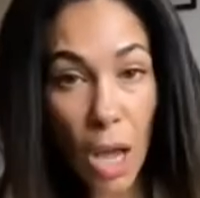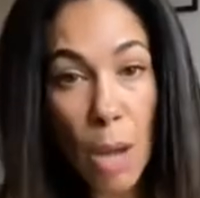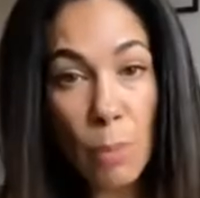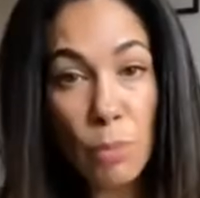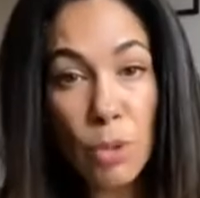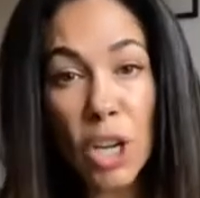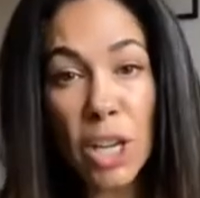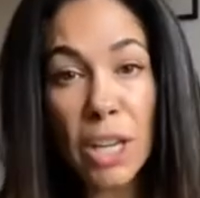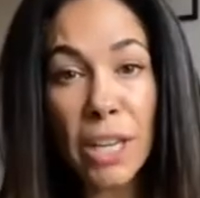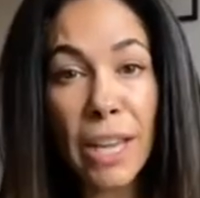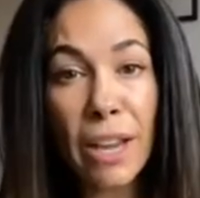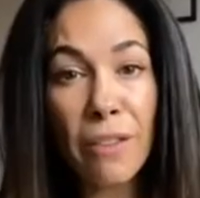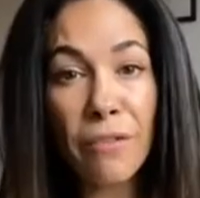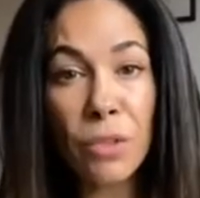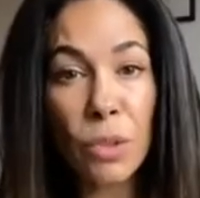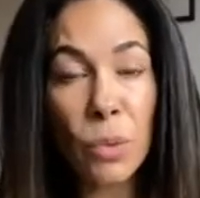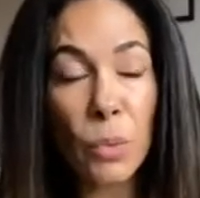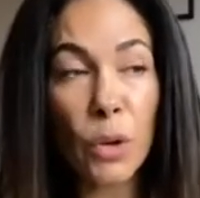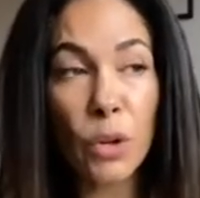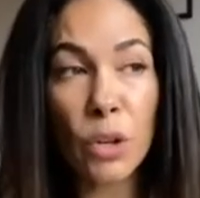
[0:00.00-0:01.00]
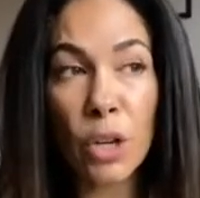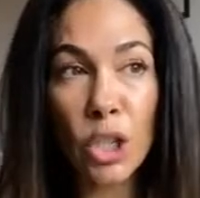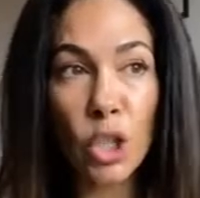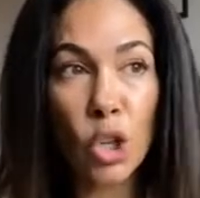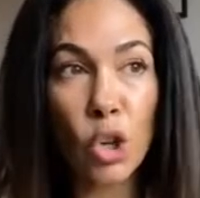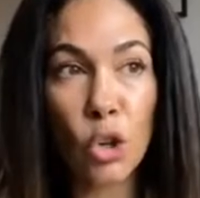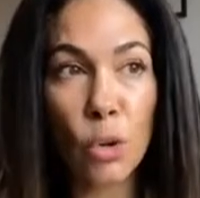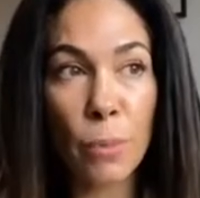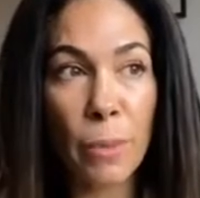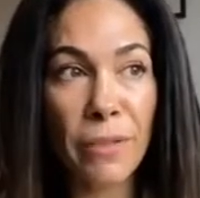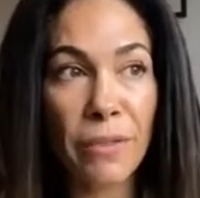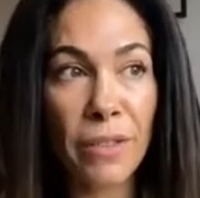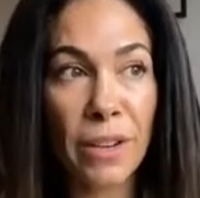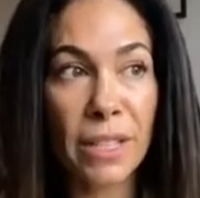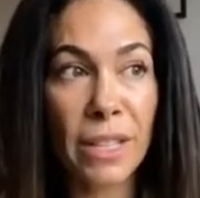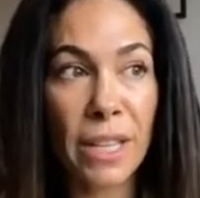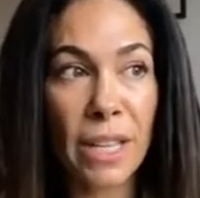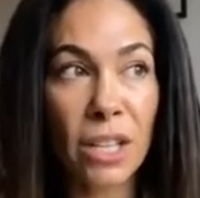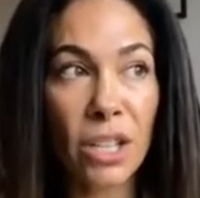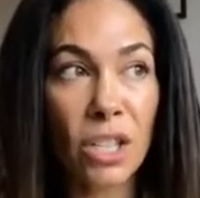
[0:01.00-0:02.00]
I'm checking out from the world. I told all my
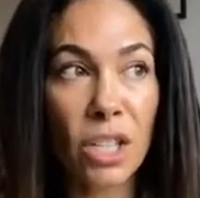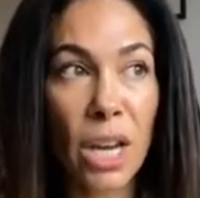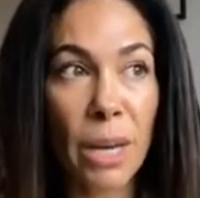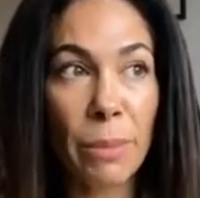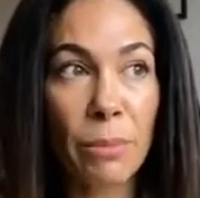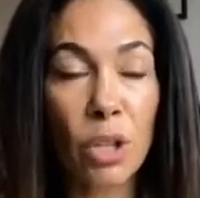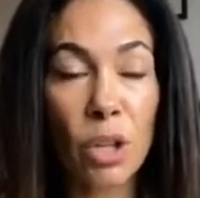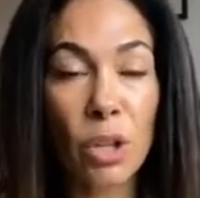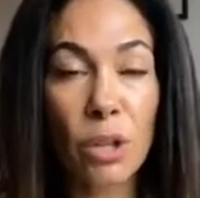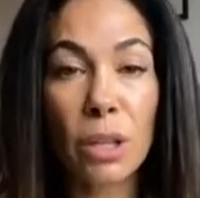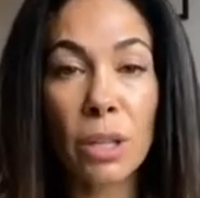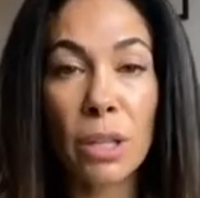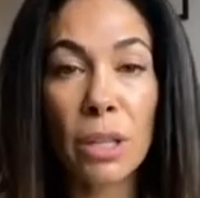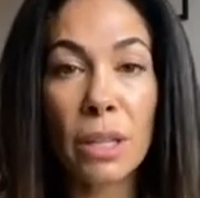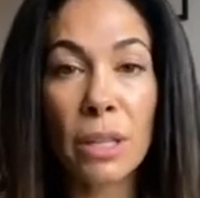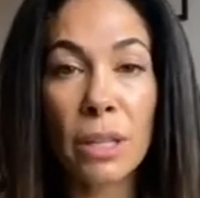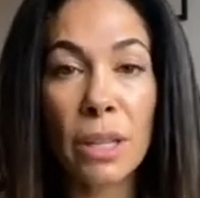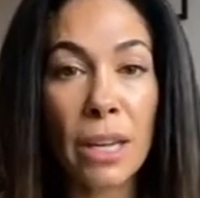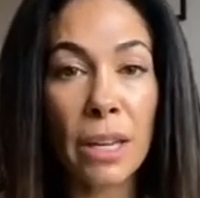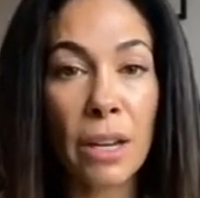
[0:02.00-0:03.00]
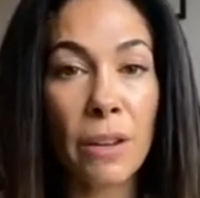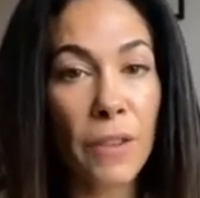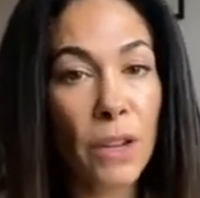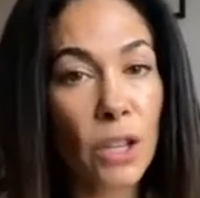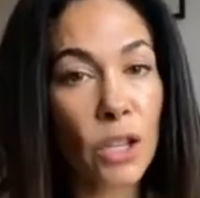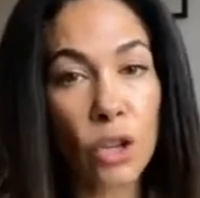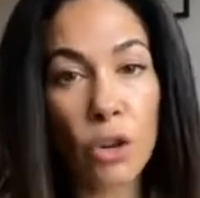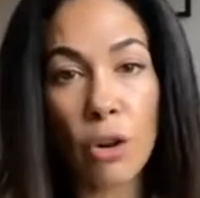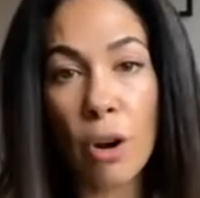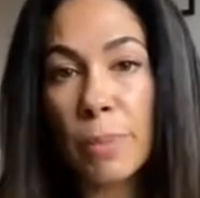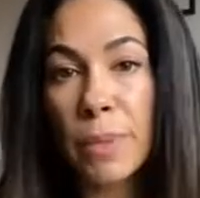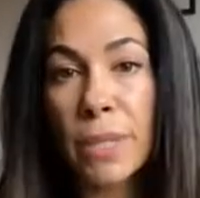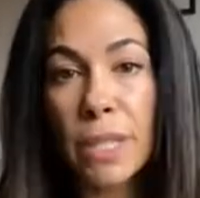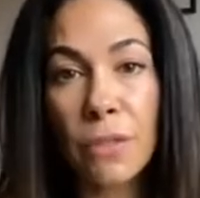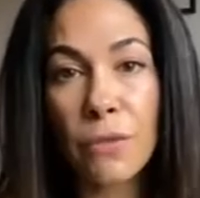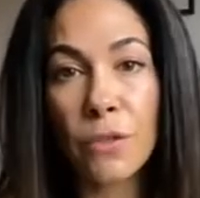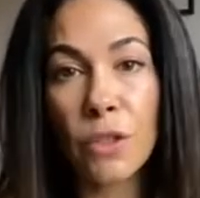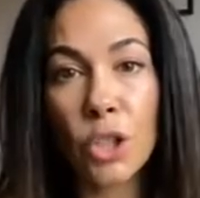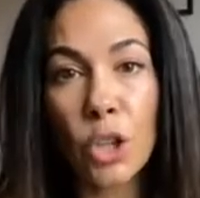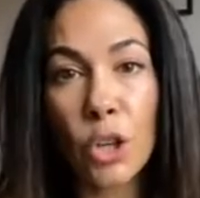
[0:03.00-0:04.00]
friends ahead of time, don't get offended or
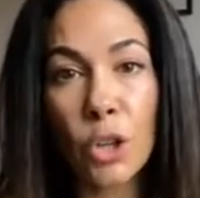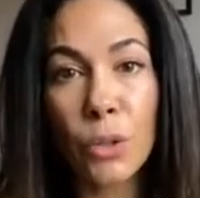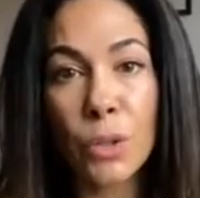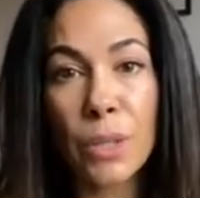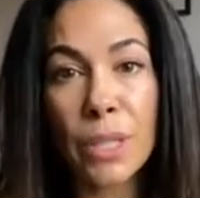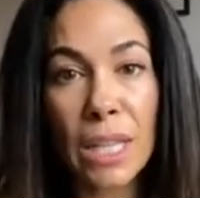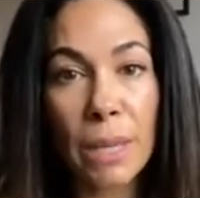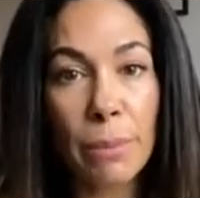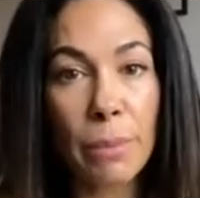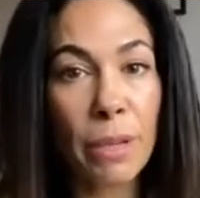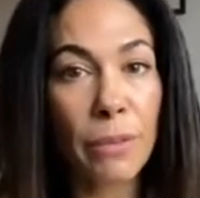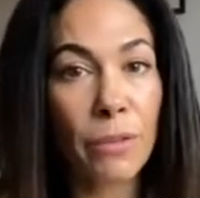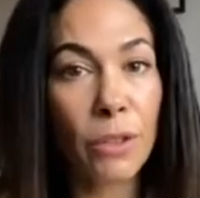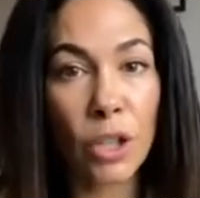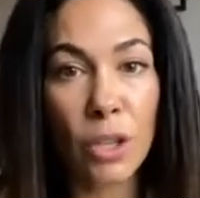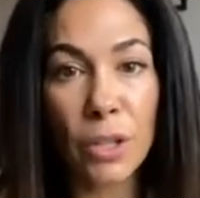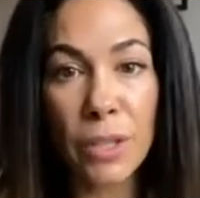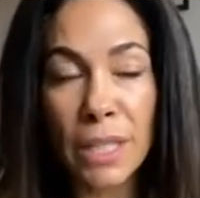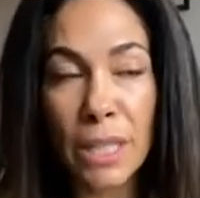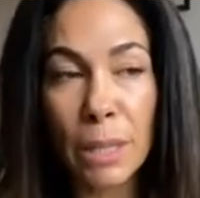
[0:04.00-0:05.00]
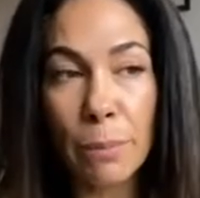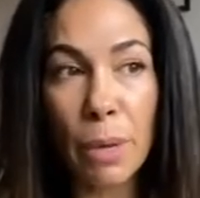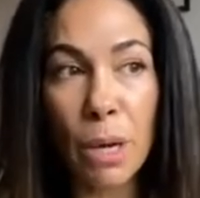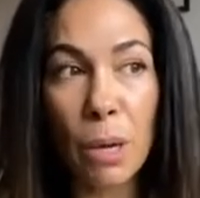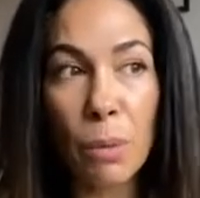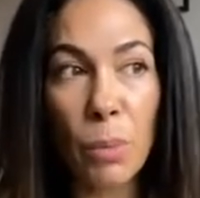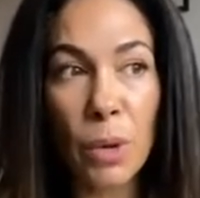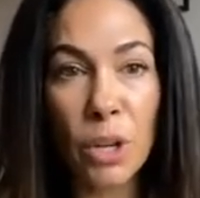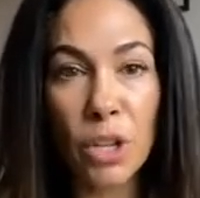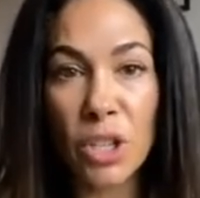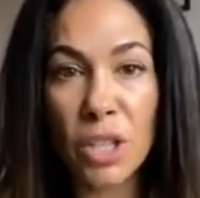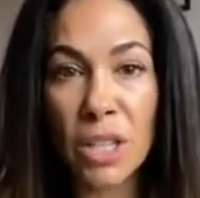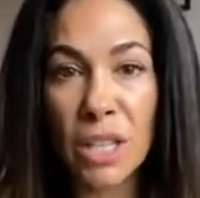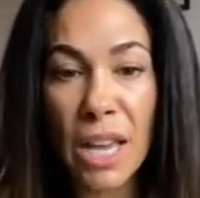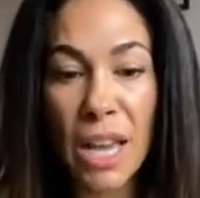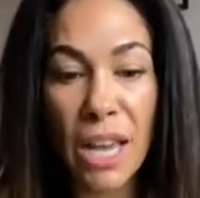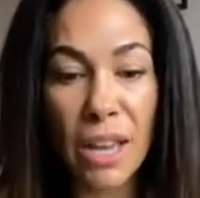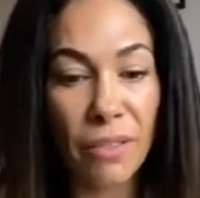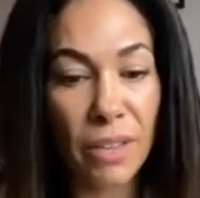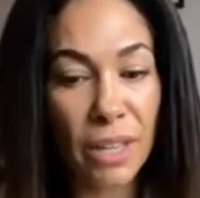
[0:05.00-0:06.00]
upset if you don't see me, if you don't see Bub. We're just going
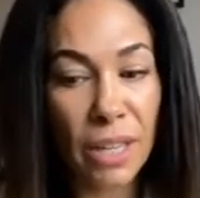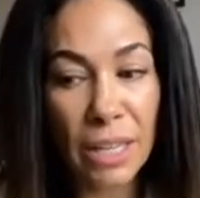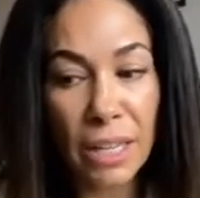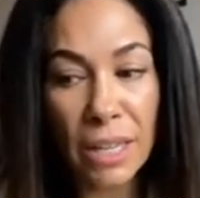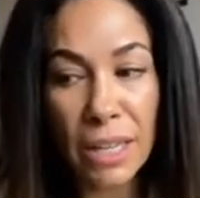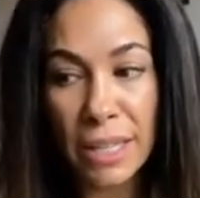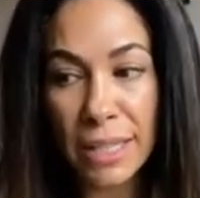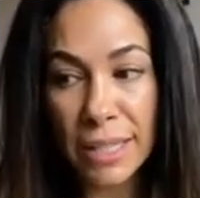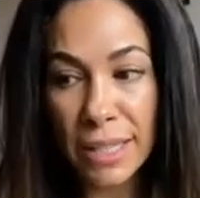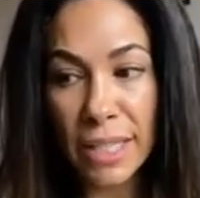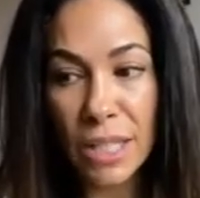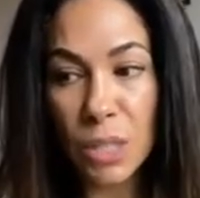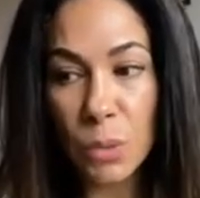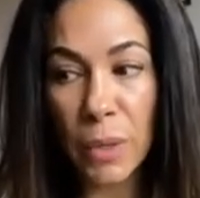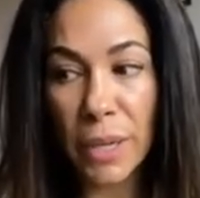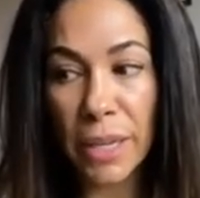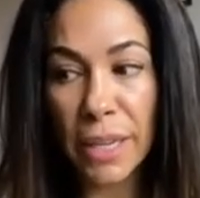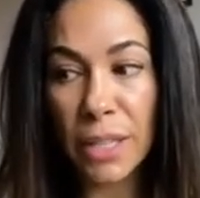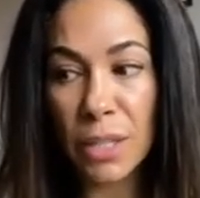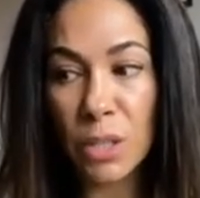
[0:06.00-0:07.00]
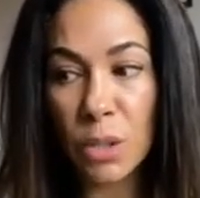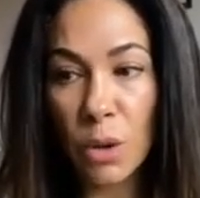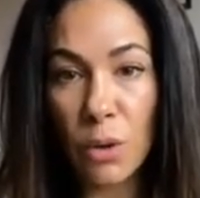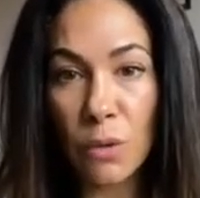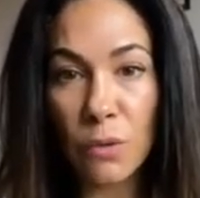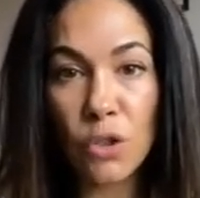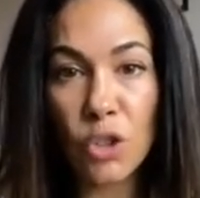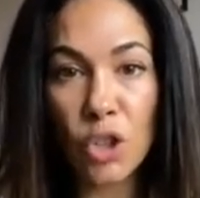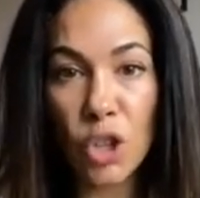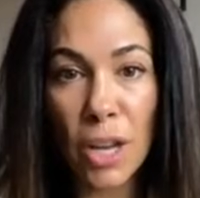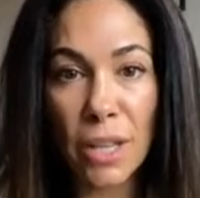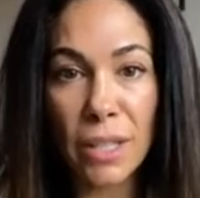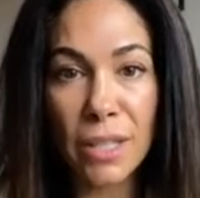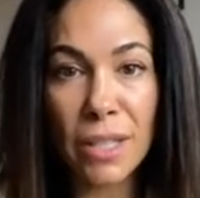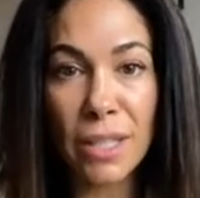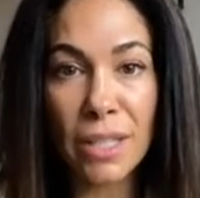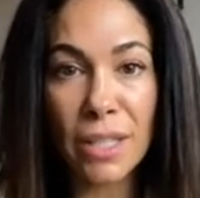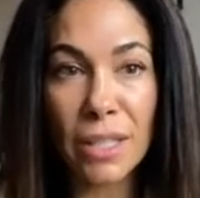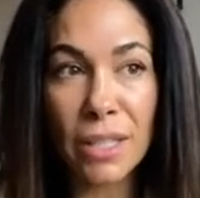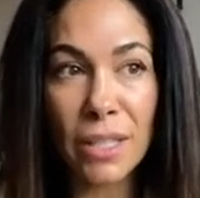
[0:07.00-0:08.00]
to have 6 weeks of
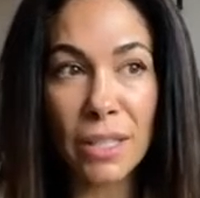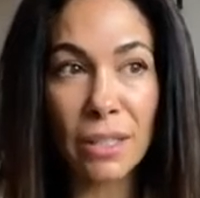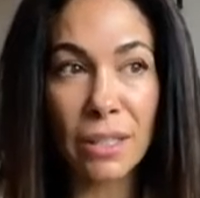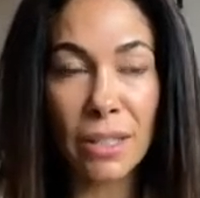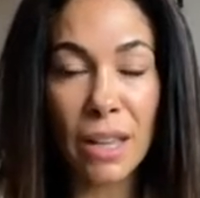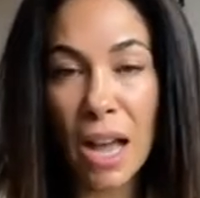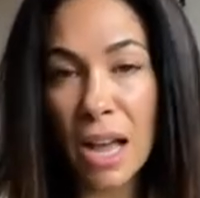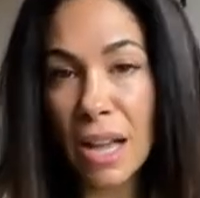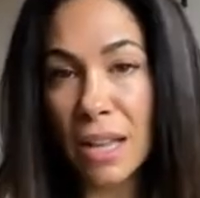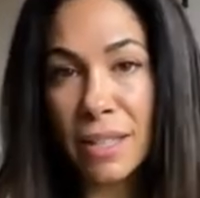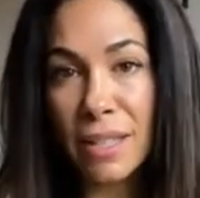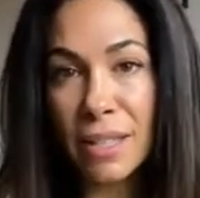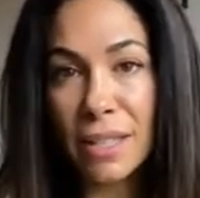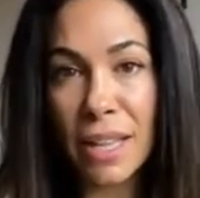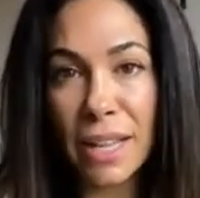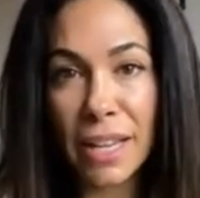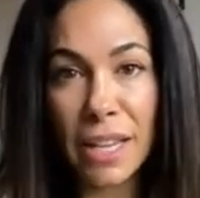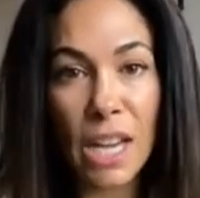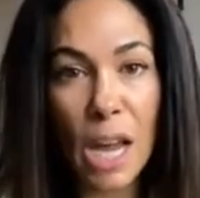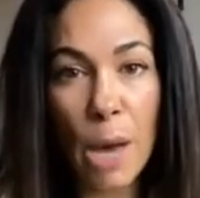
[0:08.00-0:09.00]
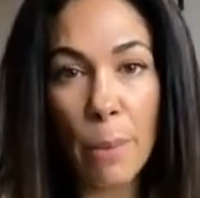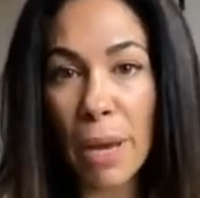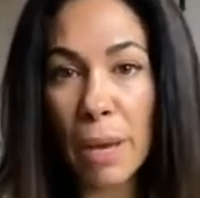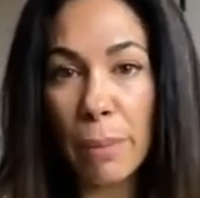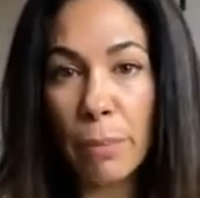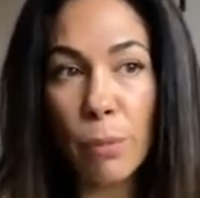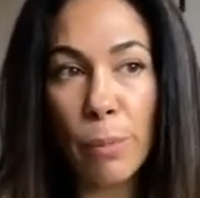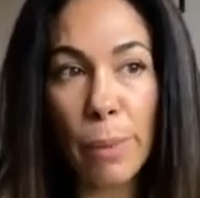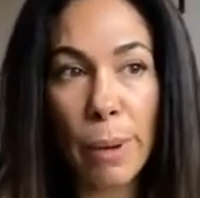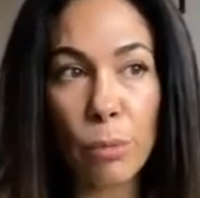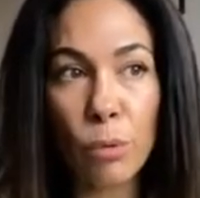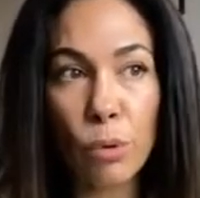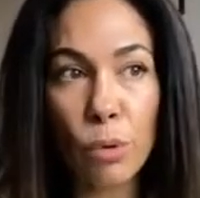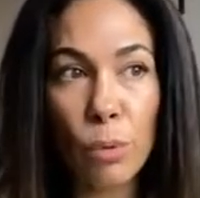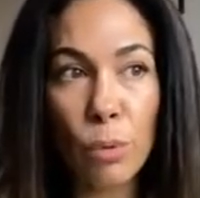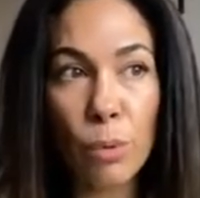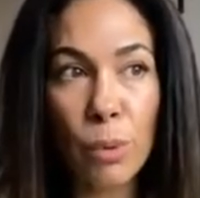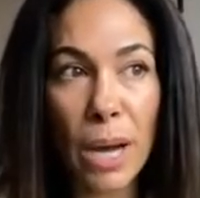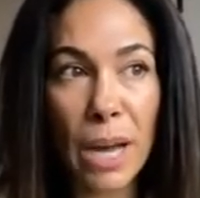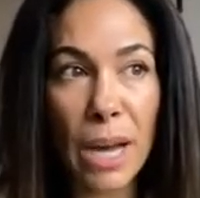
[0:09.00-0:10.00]
just us, like in our baby
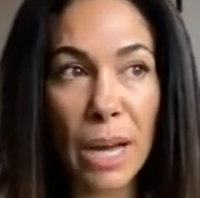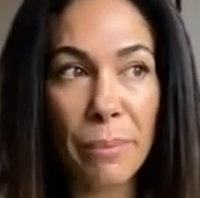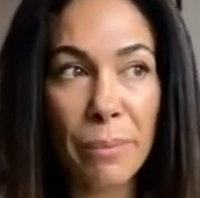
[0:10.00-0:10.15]
bubble.